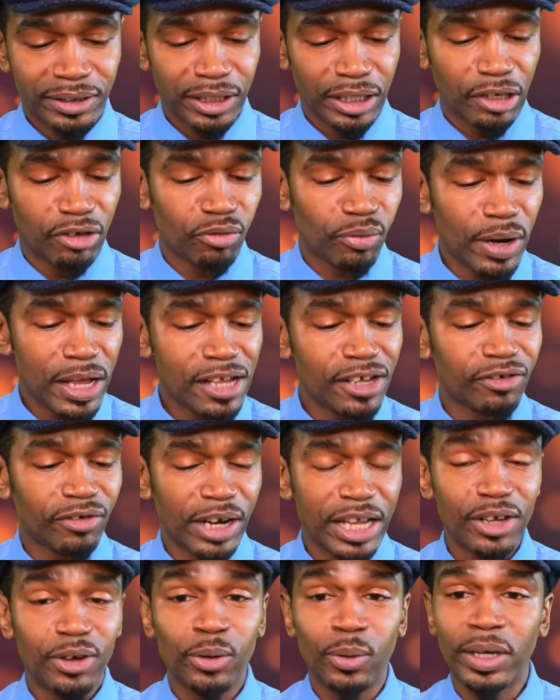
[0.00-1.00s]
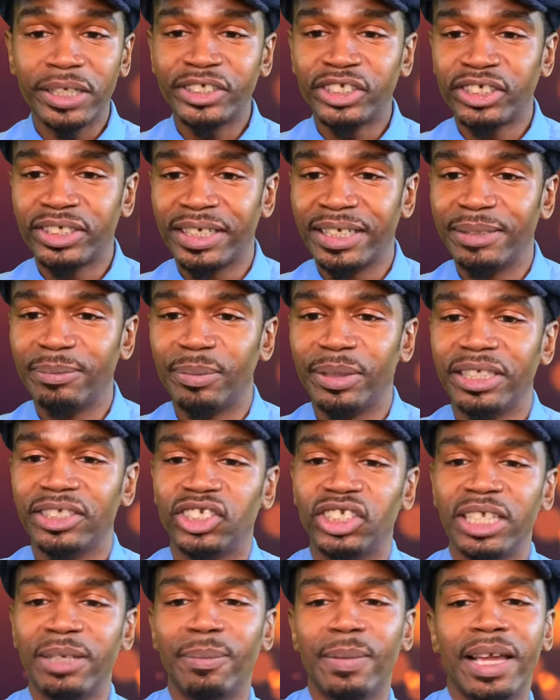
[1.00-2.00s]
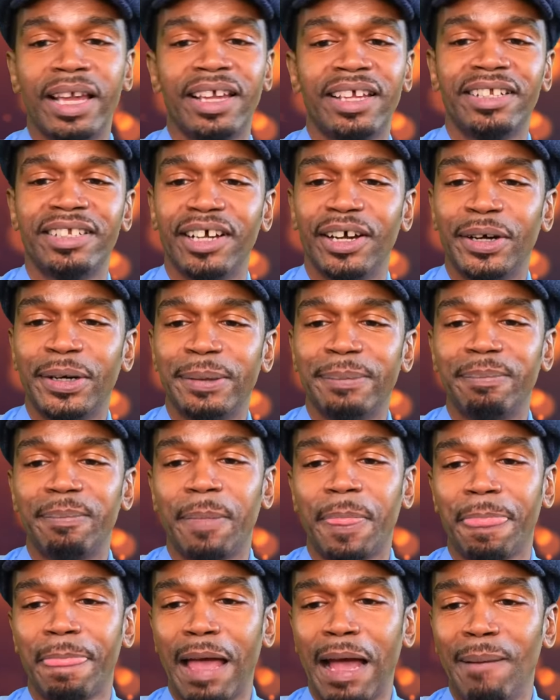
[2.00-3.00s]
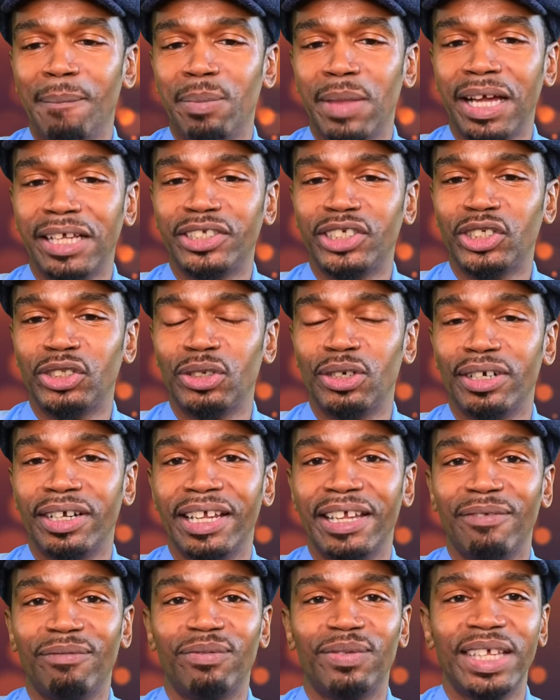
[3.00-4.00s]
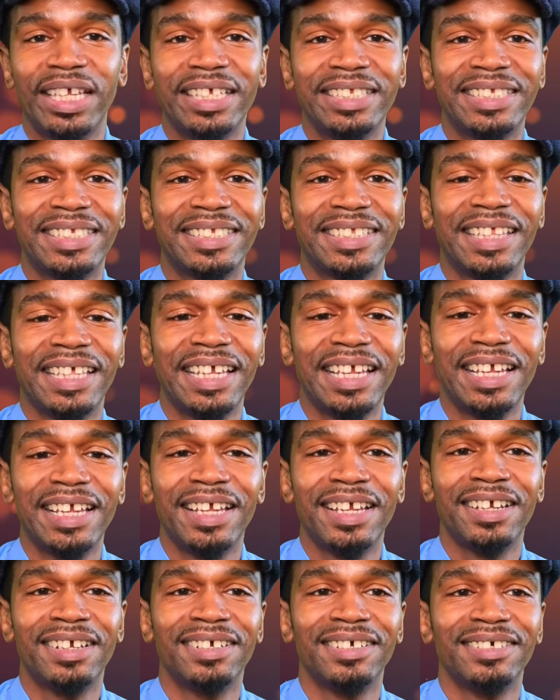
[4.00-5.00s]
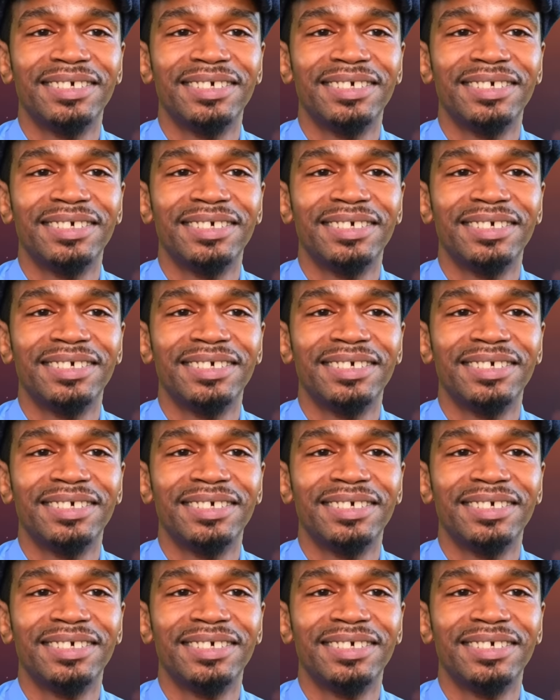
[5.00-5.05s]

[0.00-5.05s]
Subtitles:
The great, great question, G-Man. I'm not sure if it's the,